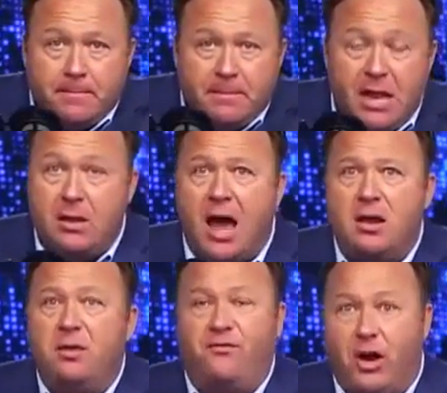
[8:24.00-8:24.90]
And not
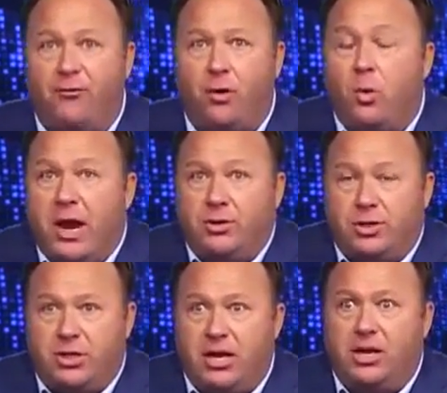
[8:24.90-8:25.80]
in a fearful way,
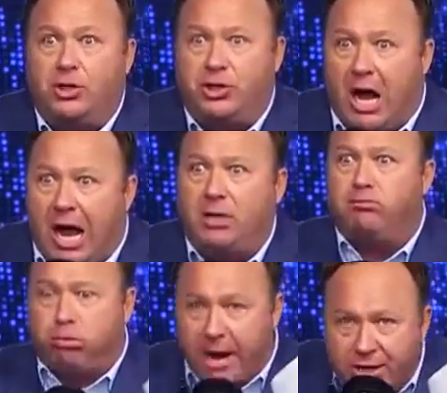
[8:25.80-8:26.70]
just in a shocked,
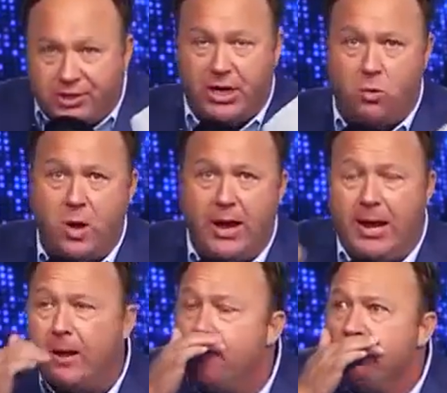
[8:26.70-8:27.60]
bracing
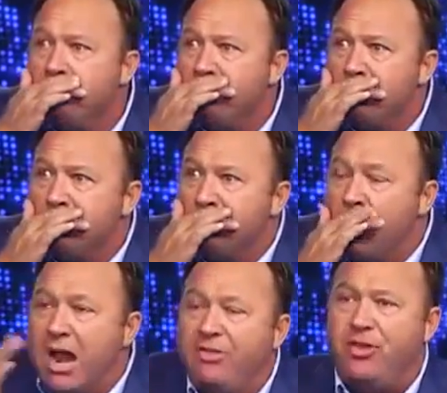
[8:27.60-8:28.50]
way.
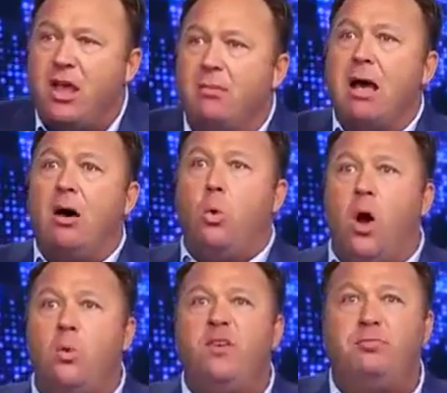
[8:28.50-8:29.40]
When I think about
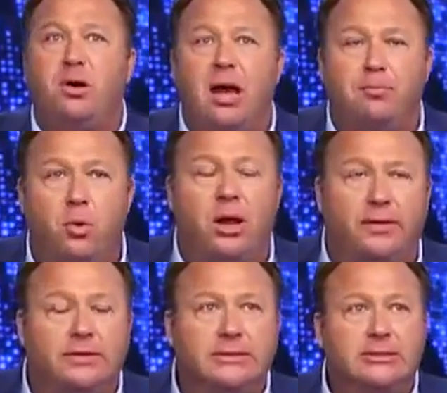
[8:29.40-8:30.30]
what we've put up
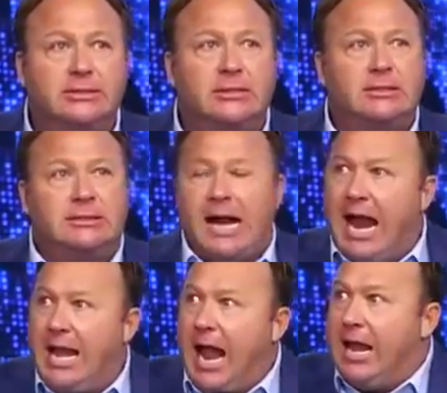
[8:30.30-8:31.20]
with
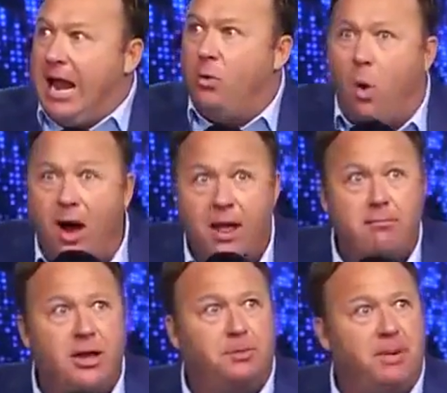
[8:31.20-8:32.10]
and what it
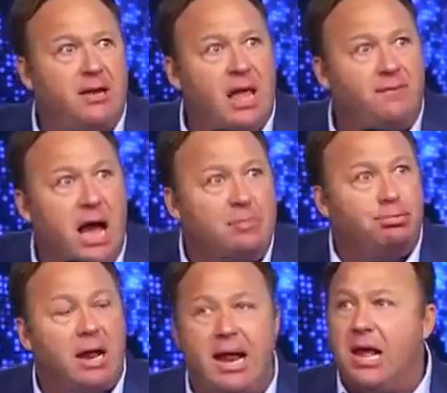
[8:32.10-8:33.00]
must be they've got
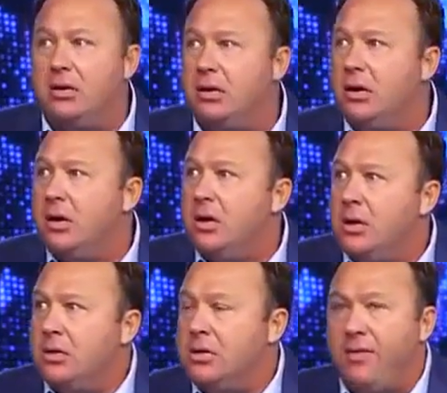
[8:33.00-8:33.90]
planned,
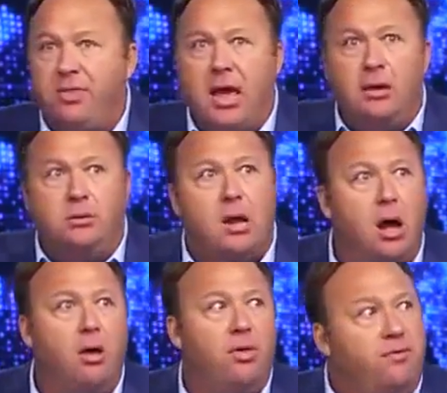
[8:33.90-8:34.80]
that they
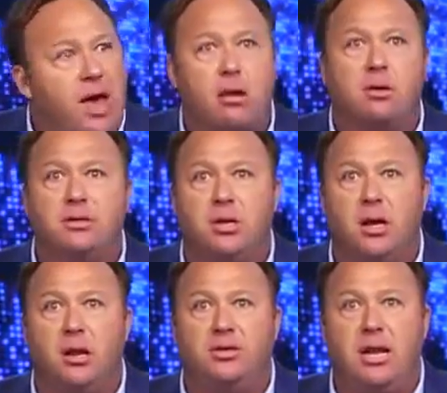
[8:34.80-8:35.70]
know the veterans are
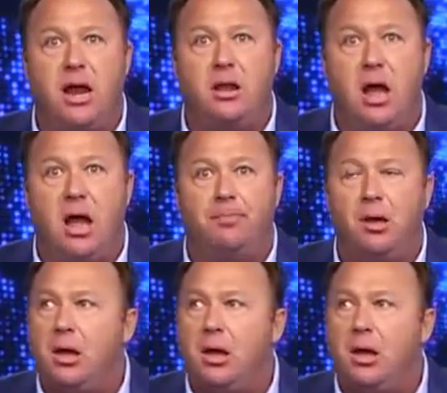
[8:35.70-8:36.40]
going to stand up,